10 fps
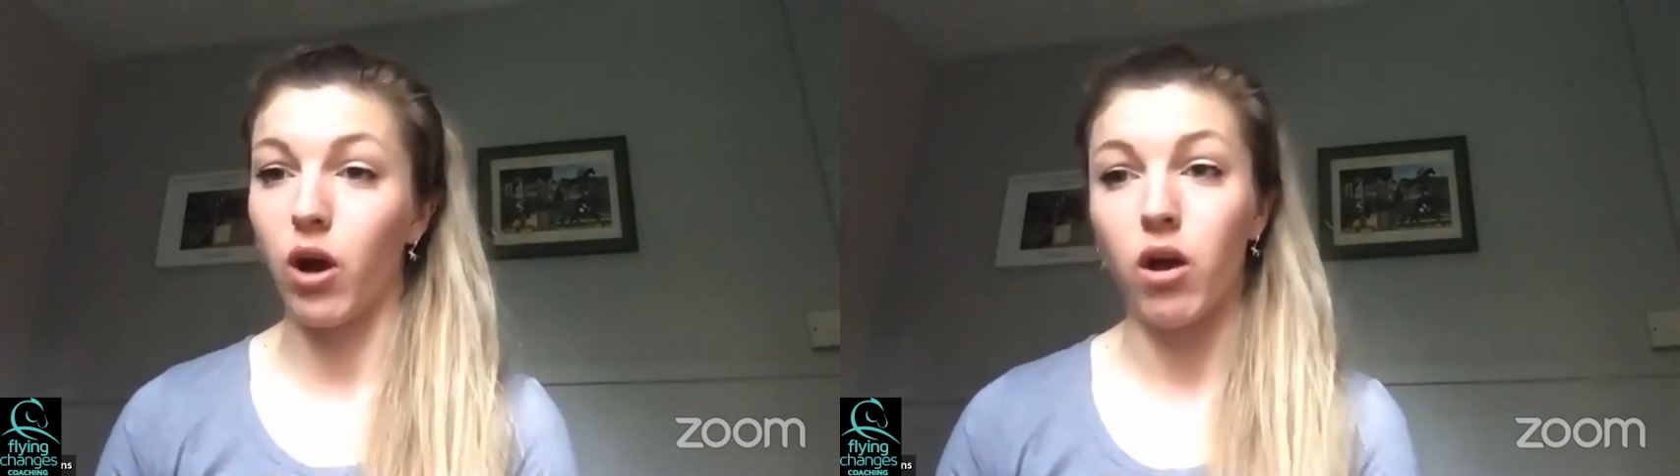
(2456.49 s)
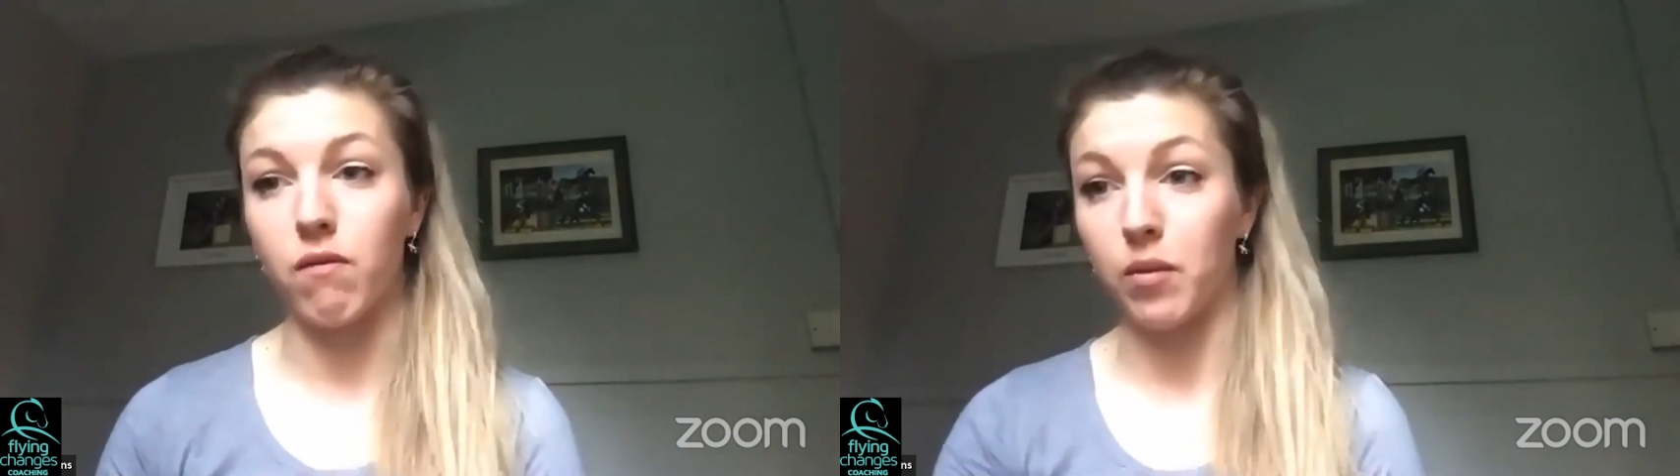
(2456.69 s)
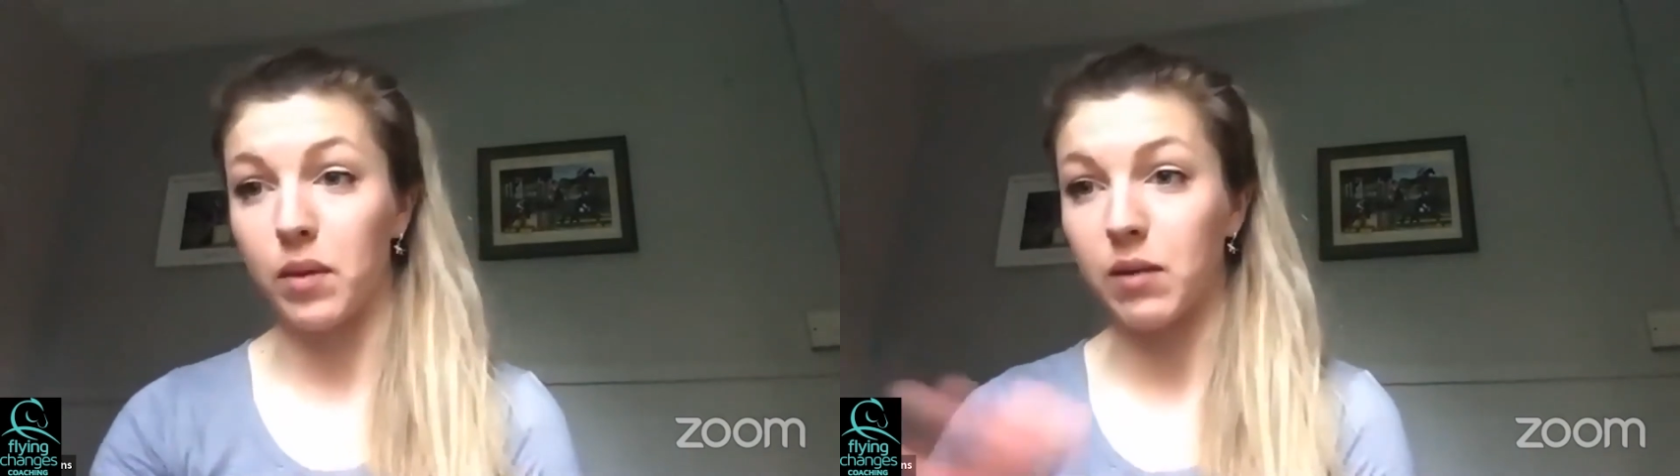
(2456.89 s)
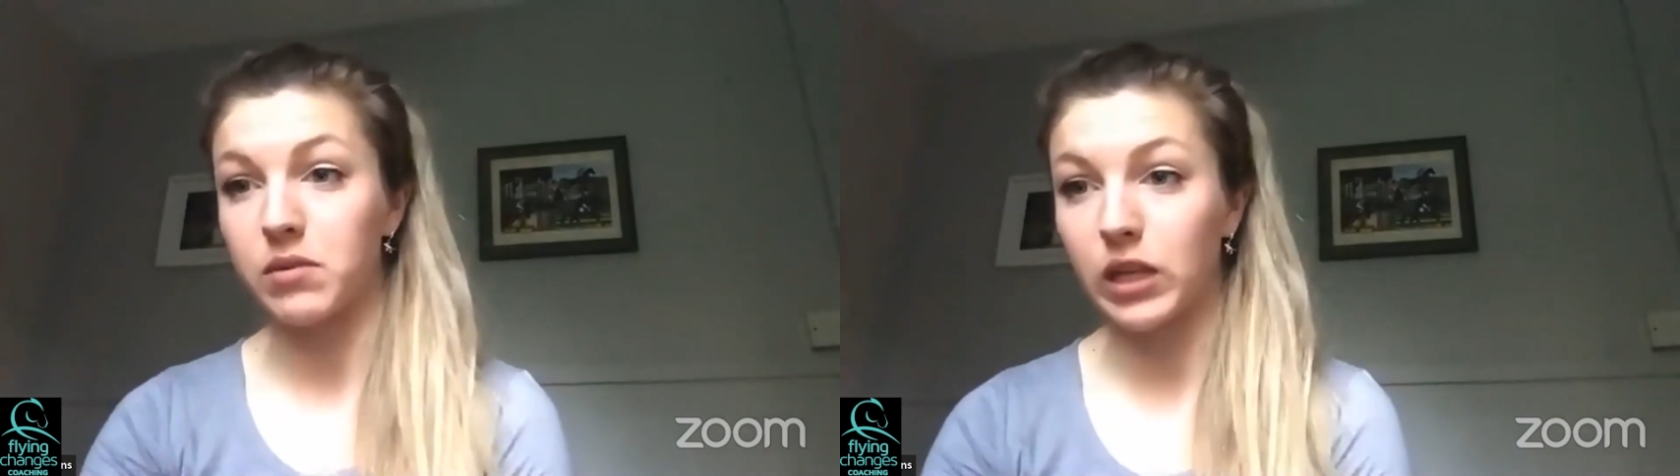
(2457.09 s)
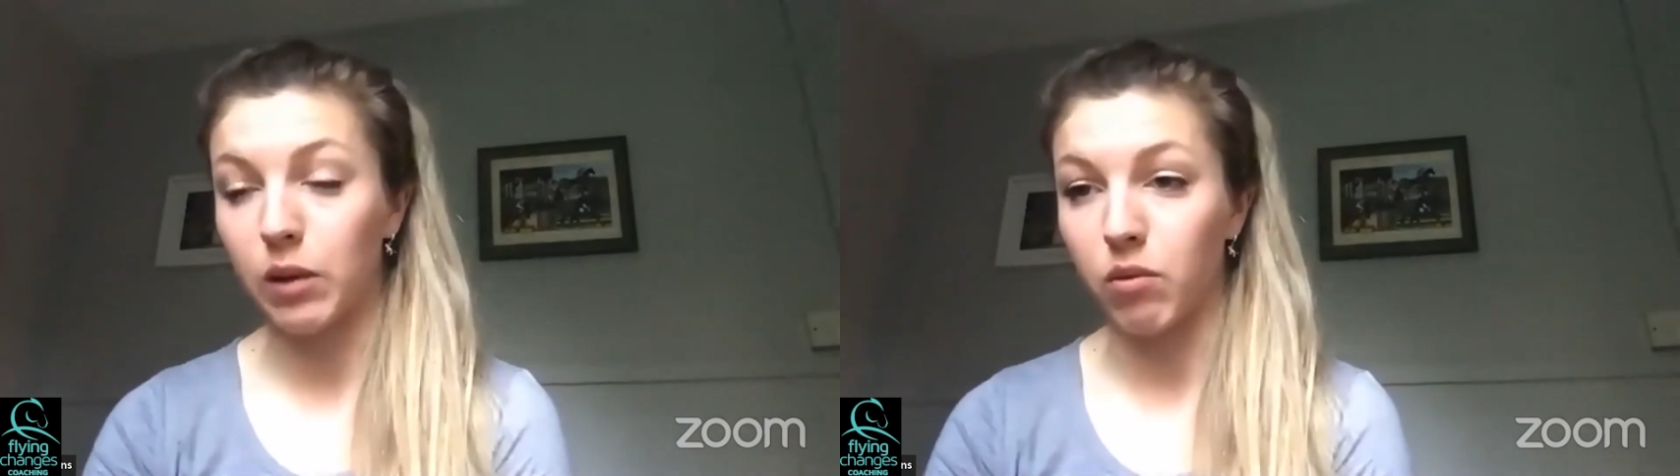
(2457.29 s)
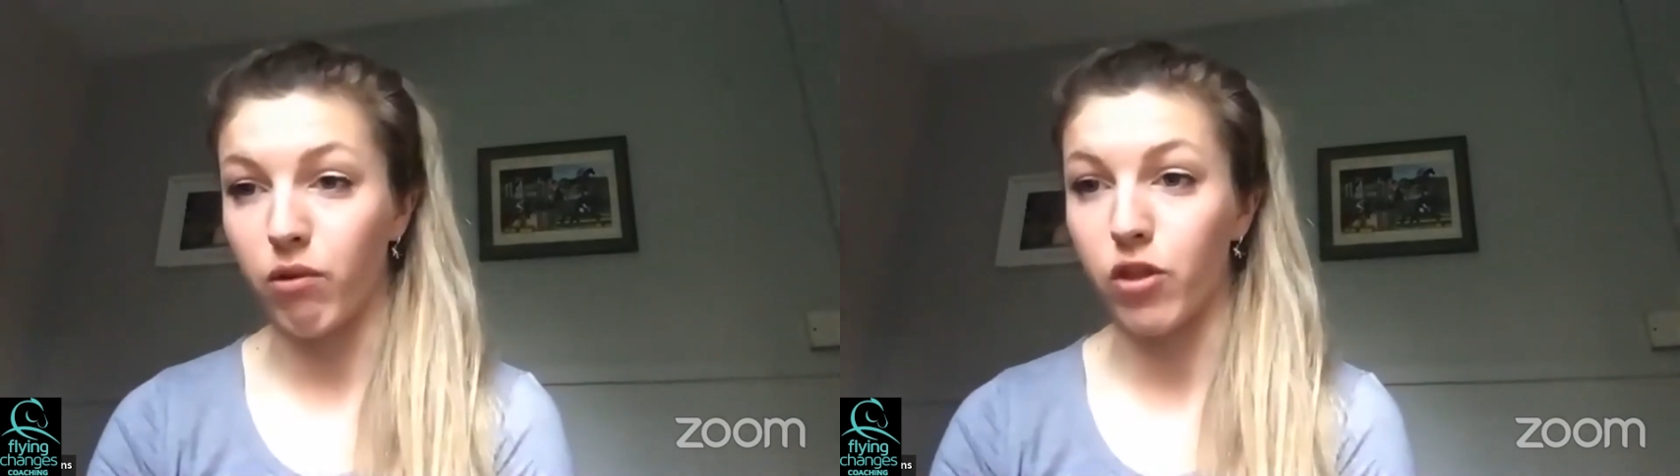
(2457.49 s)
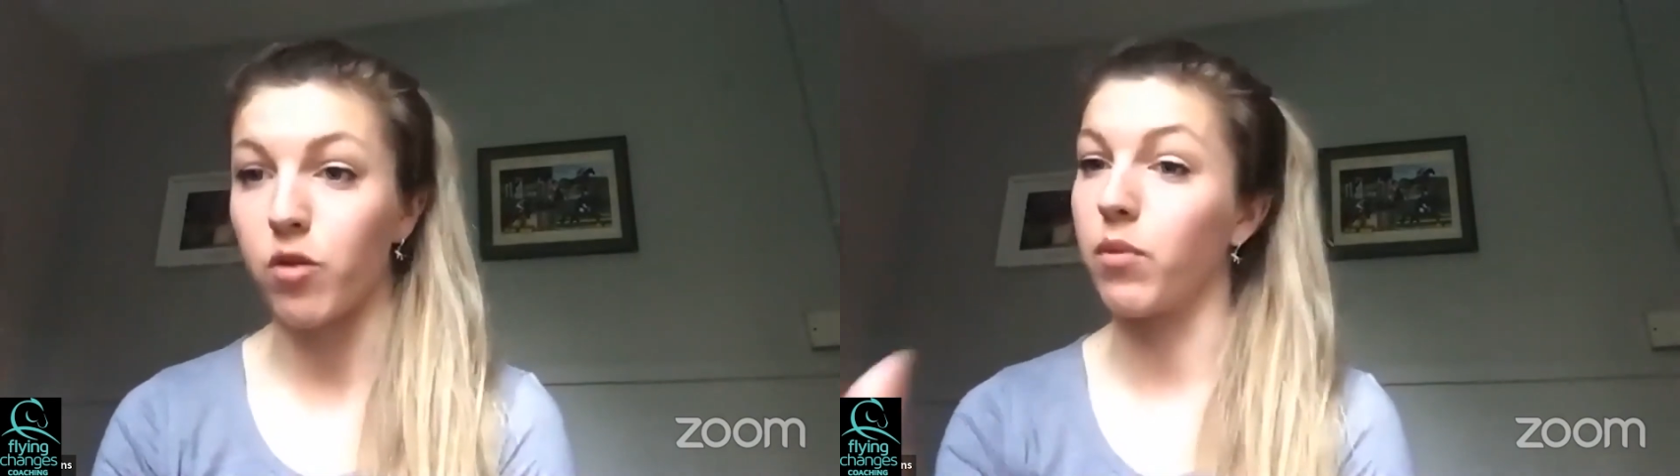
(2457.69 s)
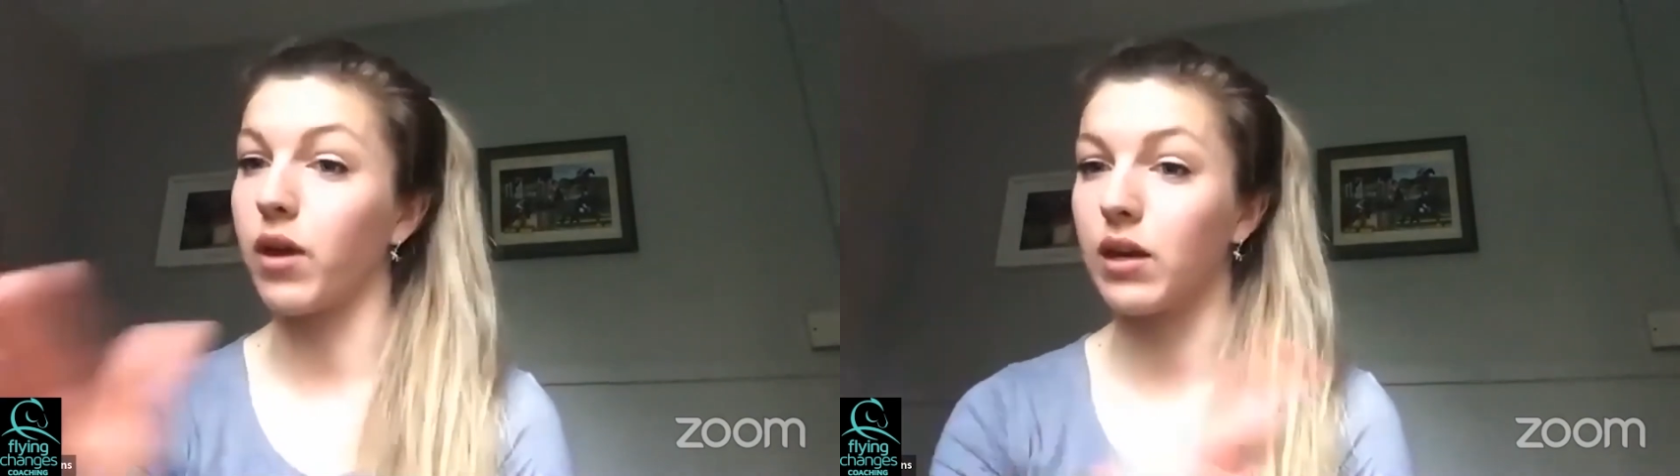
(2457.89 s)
hopefully you'll be able to keep a rhythm